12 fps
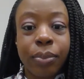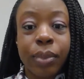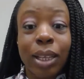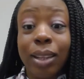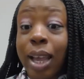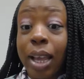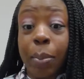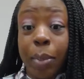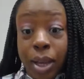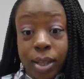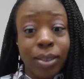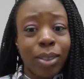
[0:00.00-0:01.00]
like
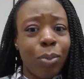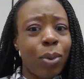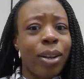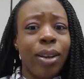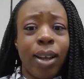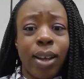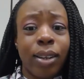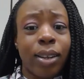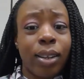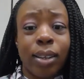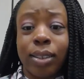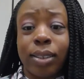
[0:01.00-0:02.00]
minds and whatnot,
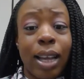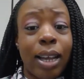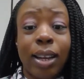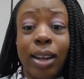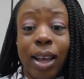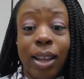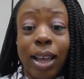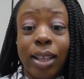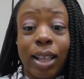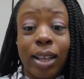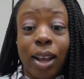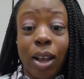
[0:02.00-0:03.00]
because I did not like
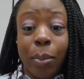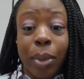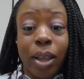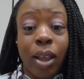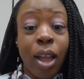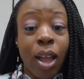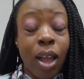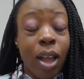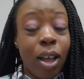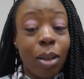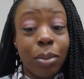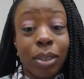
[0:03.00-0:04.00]
that comment.
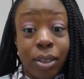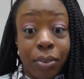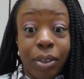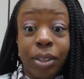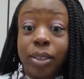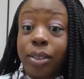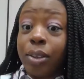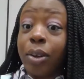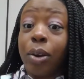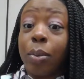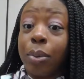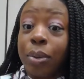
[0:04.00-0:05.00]
Syphilis is
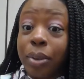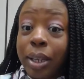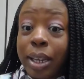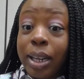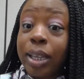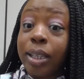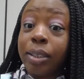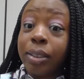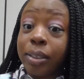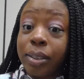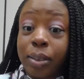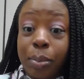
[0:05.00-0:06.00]
curable. It
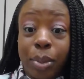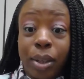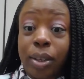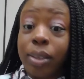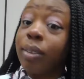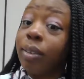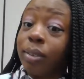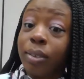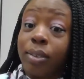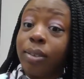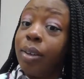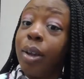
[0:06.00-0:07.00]
is, but
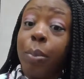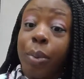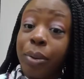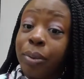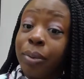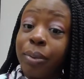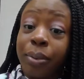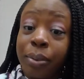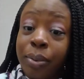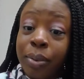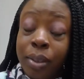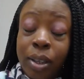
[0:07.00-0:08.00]
come
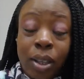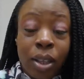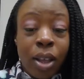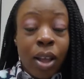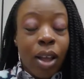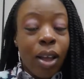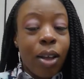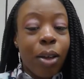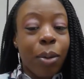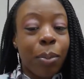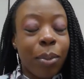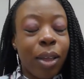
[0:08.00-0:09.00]

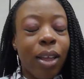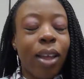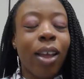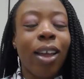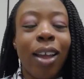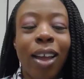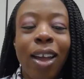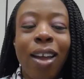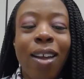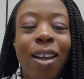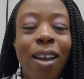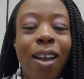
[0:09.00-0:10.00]
on.
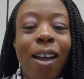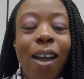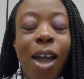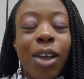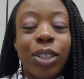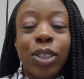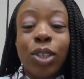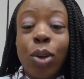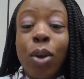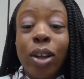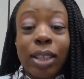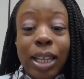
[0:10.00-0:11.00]
So
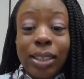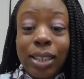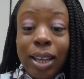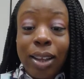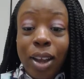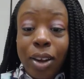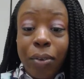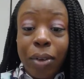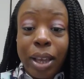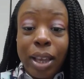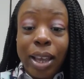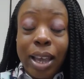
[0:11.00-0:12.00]
are things like
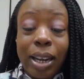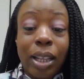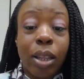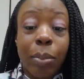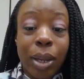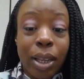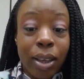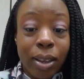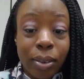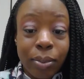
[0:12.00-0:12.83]
gonorrhea and chlamydia.